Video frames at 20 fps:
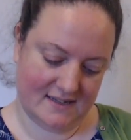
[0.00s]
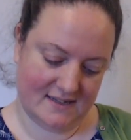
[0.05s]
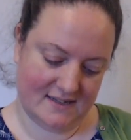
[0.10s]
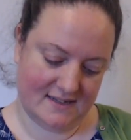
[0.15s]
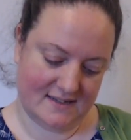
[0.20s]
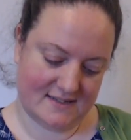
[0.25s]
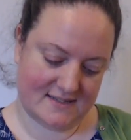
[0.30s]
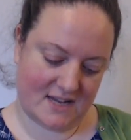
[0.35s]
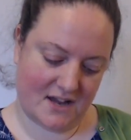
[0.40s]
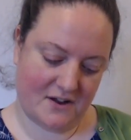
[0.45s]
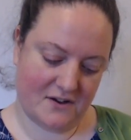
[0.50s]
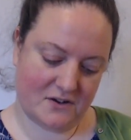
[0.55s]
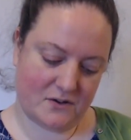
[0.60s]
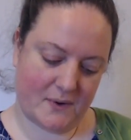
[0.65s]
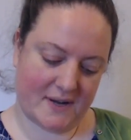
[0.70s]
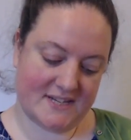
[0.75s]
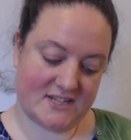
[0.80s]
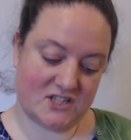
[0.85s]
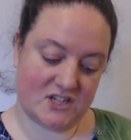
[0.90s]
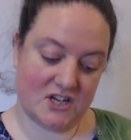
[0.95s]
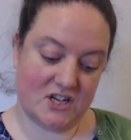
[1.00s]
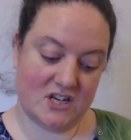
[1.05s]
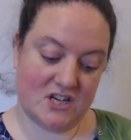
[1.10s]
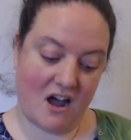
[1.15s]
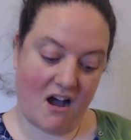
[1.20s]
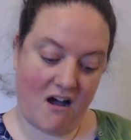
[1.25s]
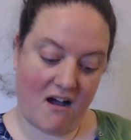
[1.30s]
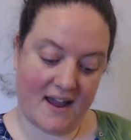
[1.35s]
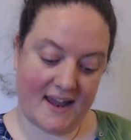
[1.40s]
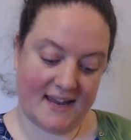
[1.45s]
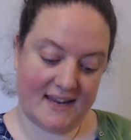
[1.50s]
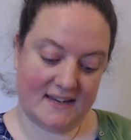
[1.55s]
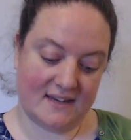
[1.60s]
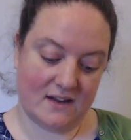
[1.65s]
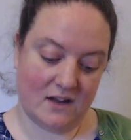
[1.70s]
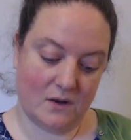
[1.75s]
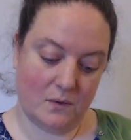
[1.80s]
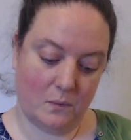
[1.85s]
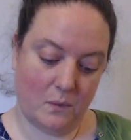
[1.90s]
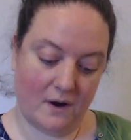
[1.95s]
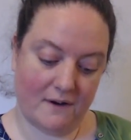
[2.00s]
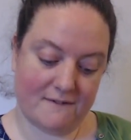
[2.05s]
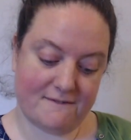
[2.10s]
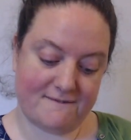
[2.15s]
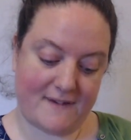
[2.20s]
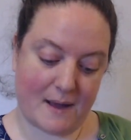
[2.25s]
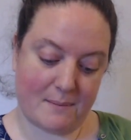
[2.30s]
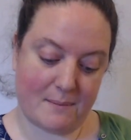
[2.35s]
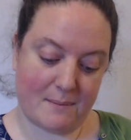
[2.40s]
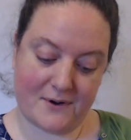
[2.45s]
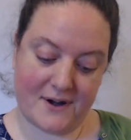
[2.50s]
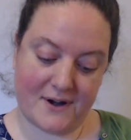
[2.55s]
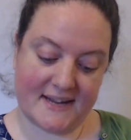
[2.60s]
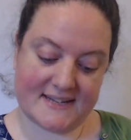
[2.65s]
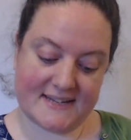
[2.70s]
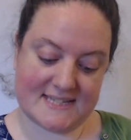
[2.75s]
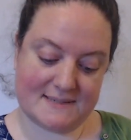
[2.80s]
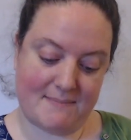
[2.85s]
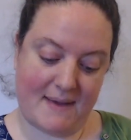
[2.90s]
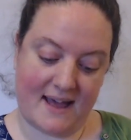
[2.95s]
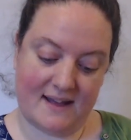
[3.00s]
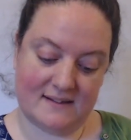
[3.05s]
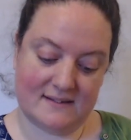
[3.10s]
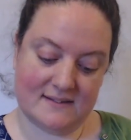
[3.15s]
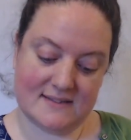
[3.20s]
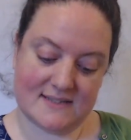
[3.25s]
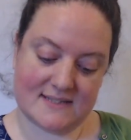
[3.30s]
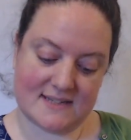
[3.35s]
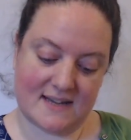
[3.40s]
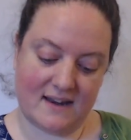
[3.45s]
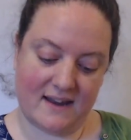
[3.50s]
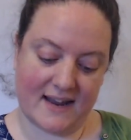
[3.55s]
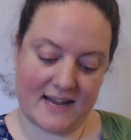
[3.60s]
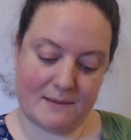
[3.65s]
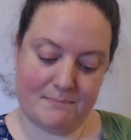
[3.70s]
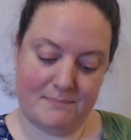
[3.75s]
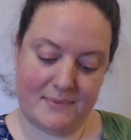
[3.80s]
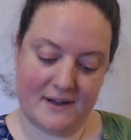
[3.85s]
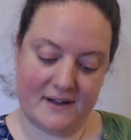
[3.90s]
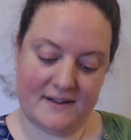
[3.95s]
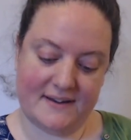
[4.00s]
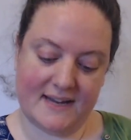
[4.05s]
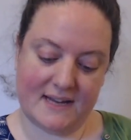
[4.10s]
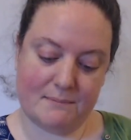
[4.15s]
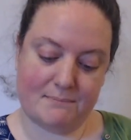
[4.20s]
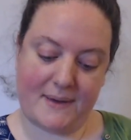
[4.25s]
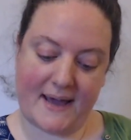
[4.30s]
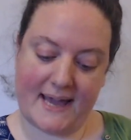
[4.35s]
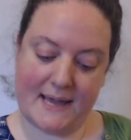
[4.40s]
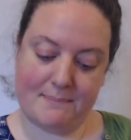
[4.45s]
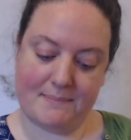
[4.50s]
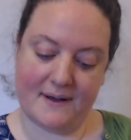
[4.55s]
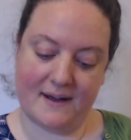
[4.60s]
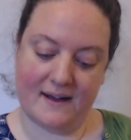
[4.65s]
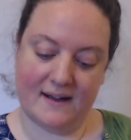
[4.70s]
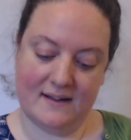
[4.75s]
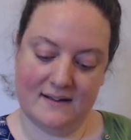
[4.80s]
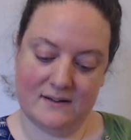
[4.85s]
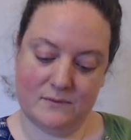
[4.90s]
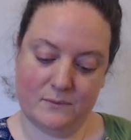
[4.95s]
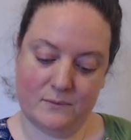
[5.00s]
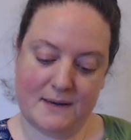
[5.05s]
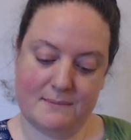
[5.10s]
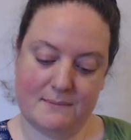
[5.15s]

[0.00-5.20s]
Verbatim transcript: So question 9, what fabric smells like burning paper when